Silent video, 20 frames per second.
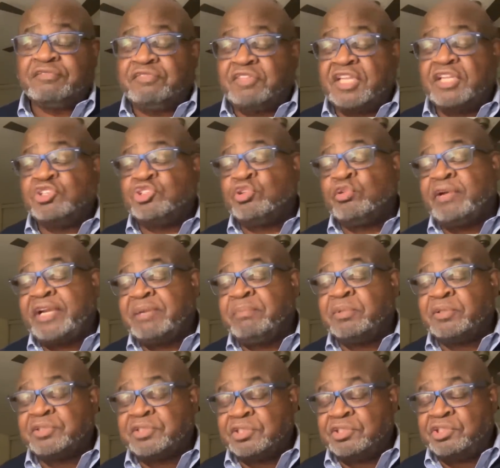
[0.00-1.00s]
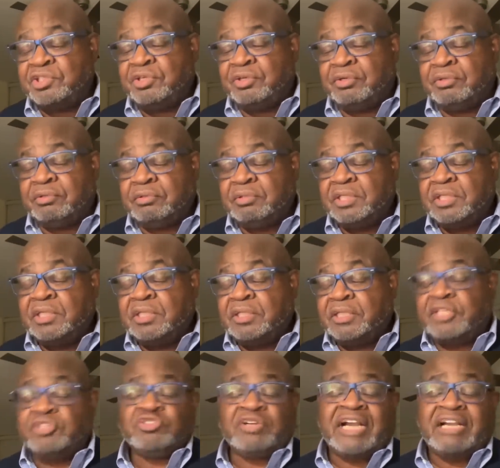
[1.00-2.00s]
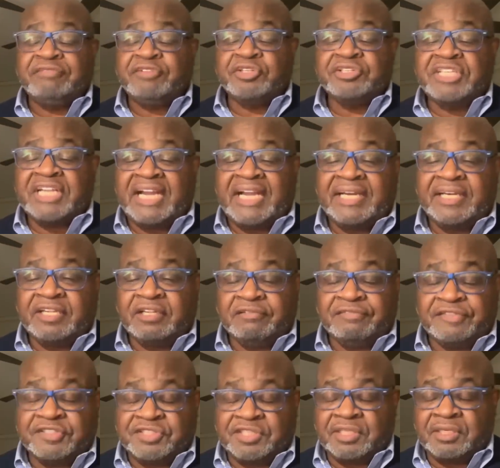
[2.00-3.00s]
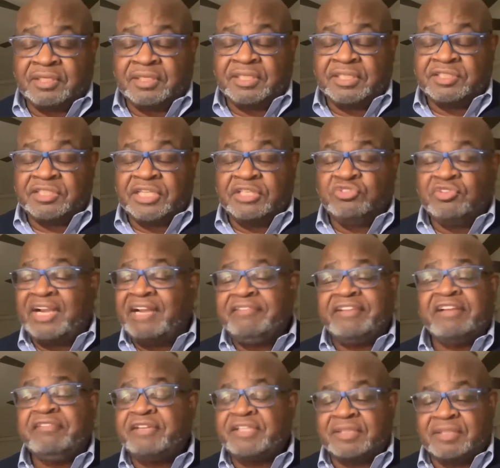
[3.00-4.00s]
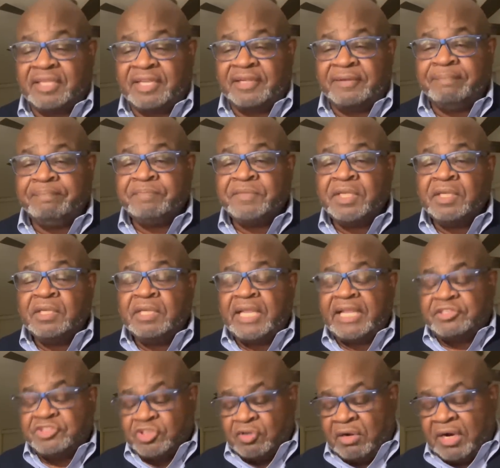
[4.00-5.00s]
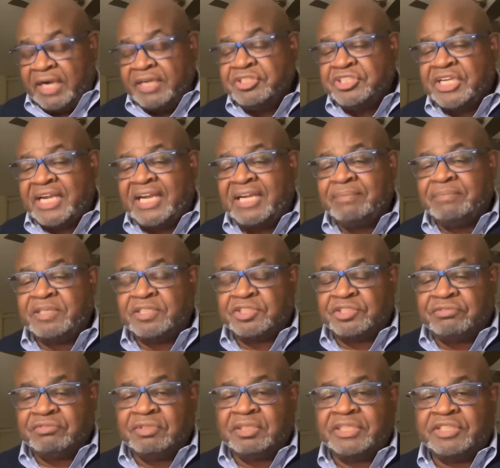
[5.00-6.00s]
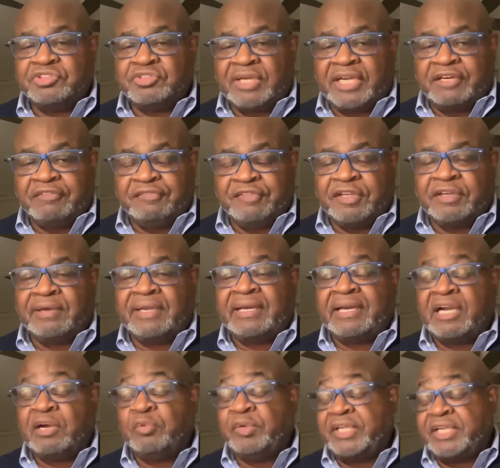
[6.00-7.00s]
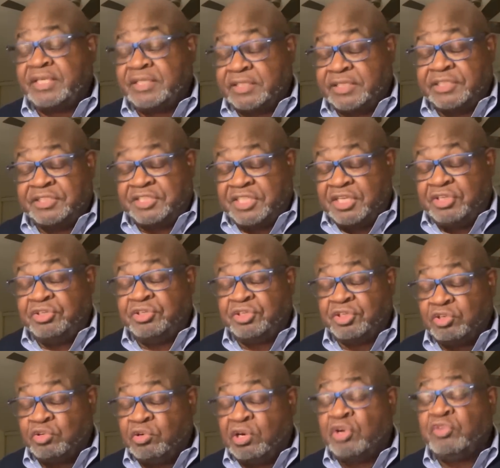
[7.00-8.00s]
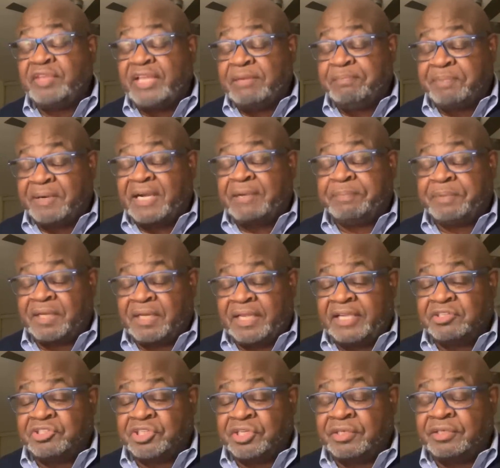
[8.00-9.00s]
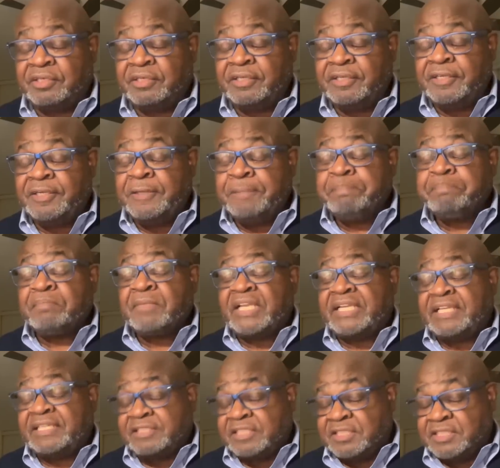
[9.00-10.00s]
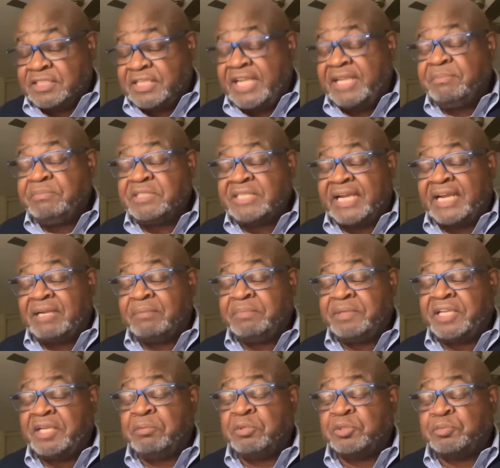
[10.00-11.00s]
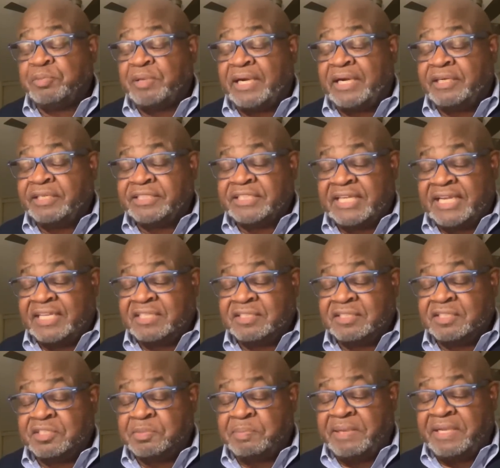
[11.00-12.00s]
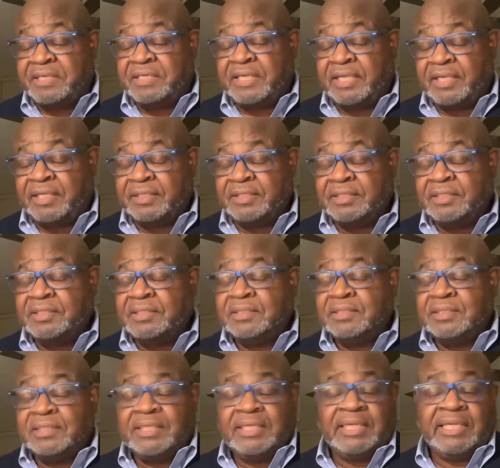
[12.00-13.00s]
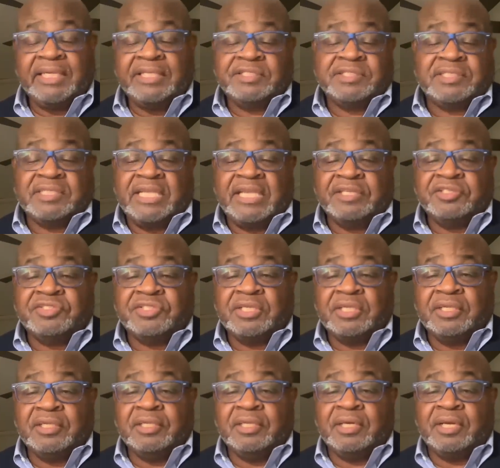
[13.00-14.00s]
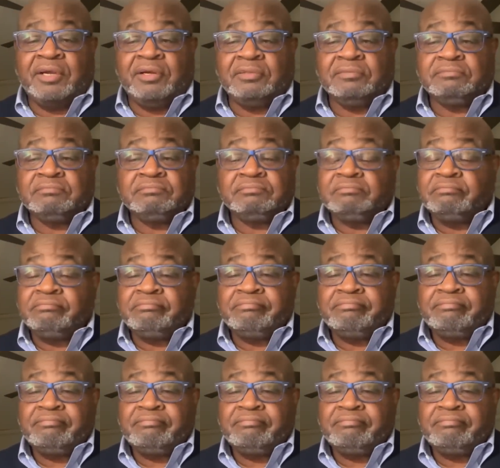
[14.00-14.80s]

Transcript: things you're able to do. They drive your dining facilities. They drive everything. And so our job is to really try to figure out how we can continue to grow that population and at the same time be able to prioritize the spending. Uh, it's, but the, the, the, re- re- the, reason I